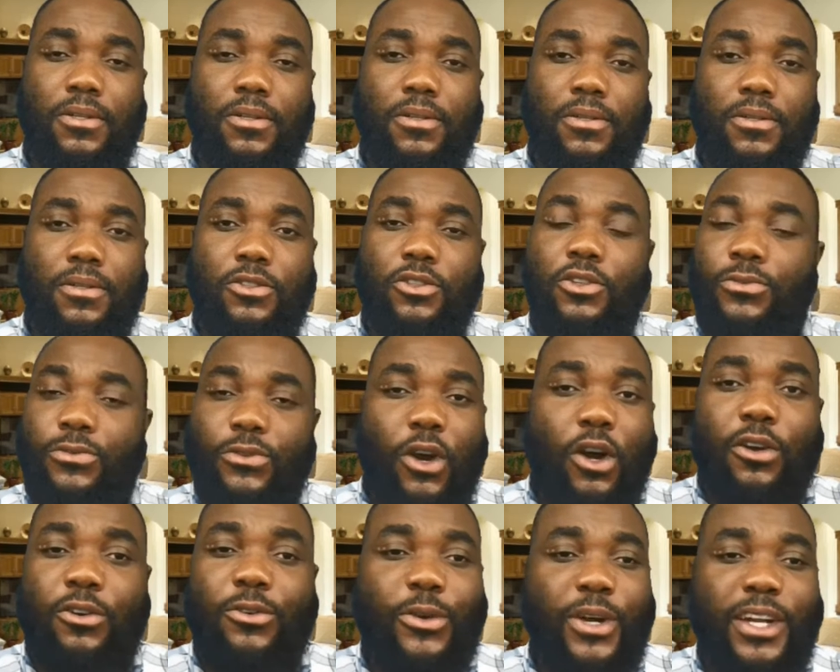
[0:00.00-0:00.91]
You've
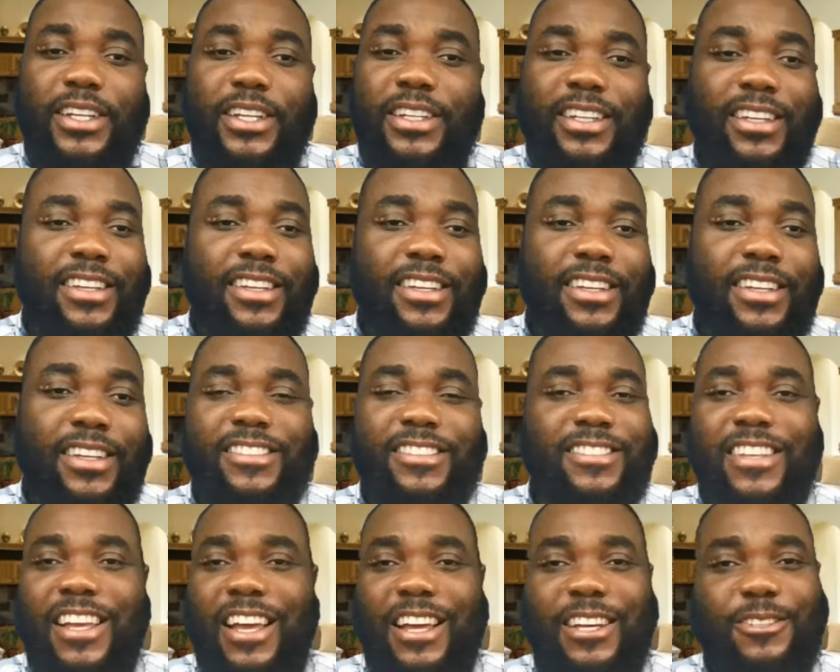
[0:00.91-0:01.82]
got greatness
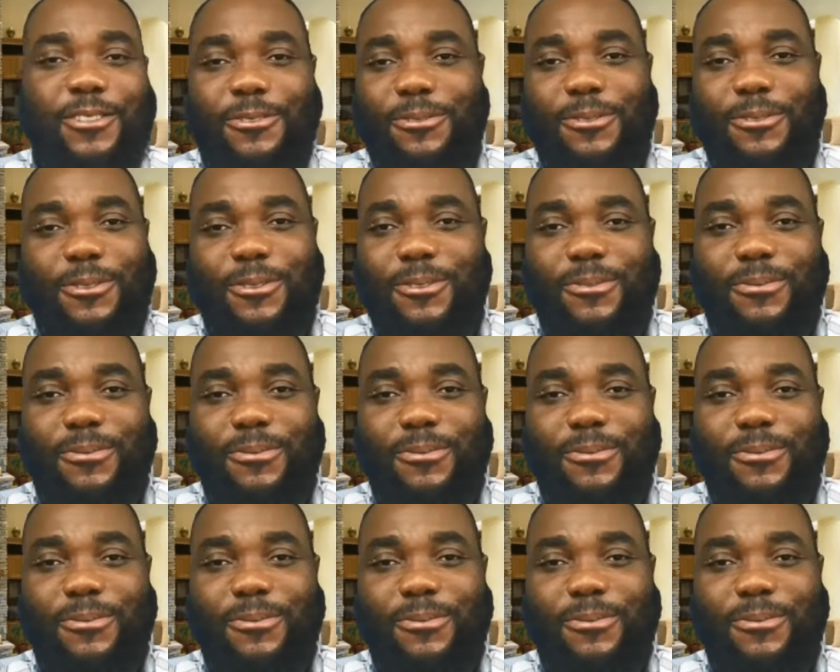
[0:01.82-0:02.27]
inside of you.